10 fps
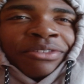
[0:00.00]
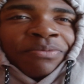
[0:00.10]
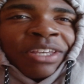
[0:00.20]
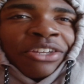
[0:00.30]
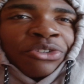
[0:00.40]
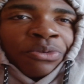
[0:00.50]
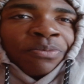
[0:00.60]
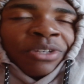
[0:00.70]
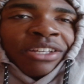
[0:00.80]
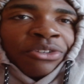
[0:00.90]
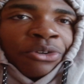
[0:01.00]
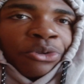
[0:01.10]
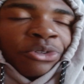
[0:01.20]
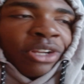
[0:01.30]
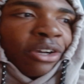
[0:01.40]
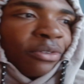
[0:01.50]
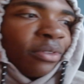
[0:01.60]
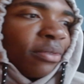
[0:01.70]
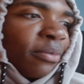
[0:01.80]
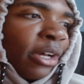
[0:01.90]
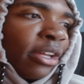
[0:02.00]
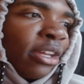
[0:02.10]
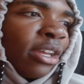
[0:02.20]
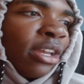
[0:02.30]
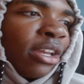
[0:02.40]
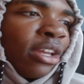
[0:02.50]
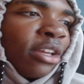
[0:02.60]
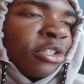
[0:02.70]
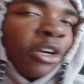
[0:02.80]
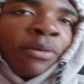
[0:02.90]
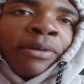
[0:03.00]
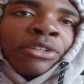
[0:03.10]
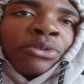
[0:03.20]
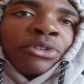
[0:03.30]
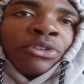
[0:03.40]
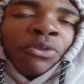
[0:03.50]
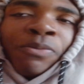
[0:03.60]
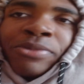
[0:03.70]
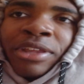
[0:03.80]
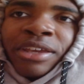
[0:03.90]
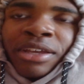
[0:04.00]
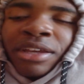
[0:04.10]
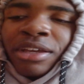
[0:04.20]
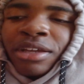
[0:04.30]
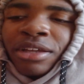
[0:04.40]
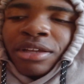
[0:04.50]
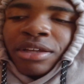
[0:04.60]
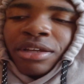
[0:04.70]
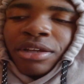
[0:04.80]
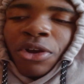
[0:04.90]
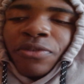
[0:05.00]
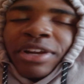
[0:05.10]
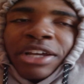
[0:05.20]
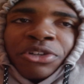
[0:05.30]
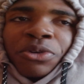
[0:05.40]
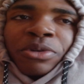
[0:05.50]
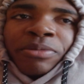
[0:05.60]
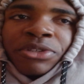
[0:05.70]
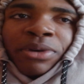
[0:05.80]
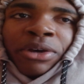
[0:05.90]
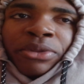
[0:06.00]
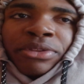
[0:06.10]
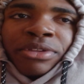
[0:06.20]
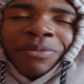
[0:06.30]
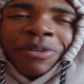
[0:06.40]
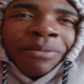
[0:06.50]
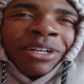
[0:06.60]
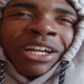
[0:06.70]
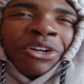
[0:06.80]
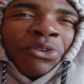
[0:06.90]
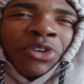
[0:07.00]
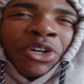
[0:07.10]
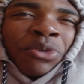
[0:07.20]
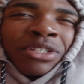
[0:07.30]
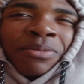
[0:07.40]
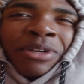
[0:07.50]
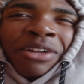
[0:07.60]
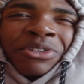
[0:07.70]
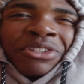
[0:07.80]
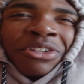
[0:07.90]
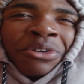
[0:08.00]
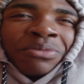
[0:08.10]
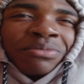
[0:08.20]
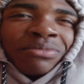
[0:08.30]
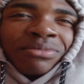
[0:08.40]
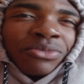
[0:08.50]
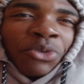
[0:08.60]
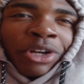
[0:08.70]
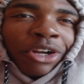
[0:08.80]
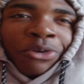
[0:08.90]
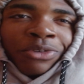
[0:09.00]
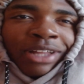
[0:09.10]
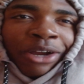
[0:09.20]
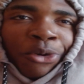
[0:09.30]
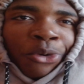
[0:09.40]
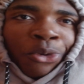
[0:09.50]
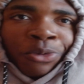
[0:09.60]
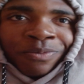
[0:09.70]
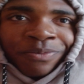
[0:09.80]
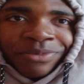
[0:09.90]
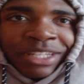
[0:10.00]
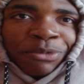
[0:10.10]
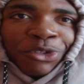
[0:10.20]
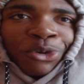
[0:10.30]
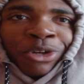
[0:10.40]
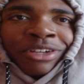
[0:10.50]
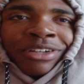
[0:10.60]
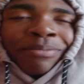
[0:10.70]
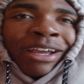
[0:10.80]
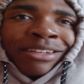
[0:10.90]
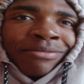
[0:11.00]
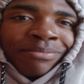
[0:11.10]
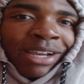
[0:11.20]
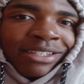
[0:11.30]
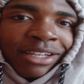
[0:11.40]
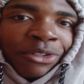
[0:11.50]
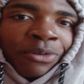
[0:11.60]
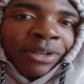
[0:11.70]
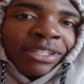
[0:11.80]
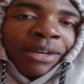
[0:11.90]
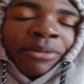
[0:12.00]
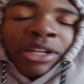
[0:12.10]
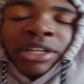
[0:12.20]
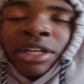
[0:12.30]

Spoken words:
kids look older now. But talk about my story. So, COVID, I struggled with mental health. I'm gonna kind of go over a quick summary. I really don't want to go over a whole deep story. It might take a little bit of time, but